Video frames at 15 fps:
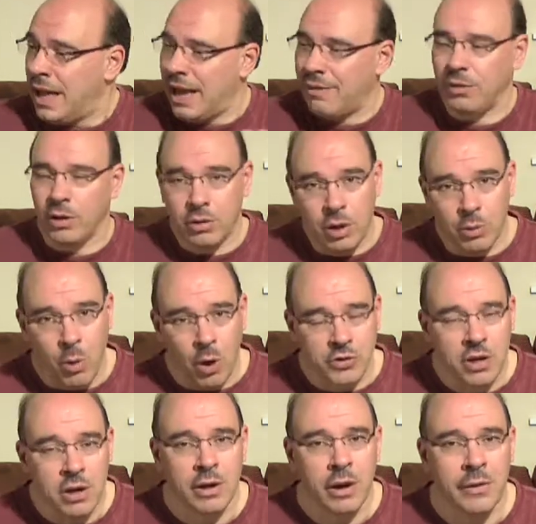have a look at what's
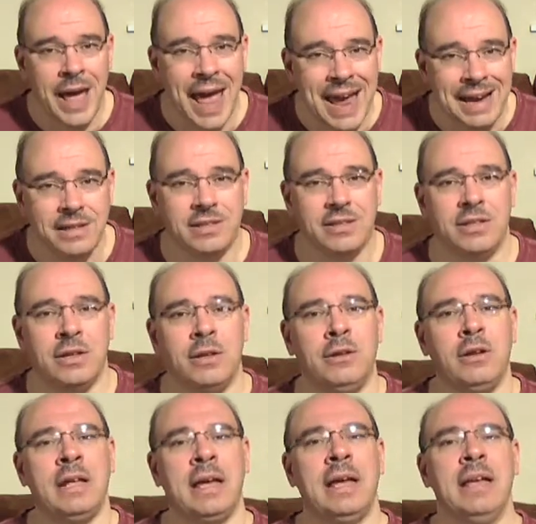going on
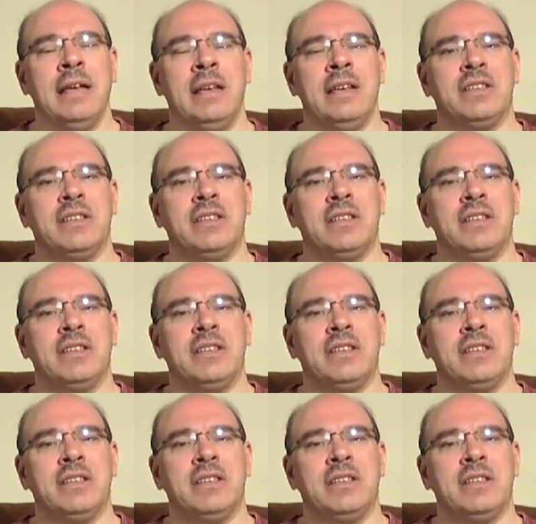externally,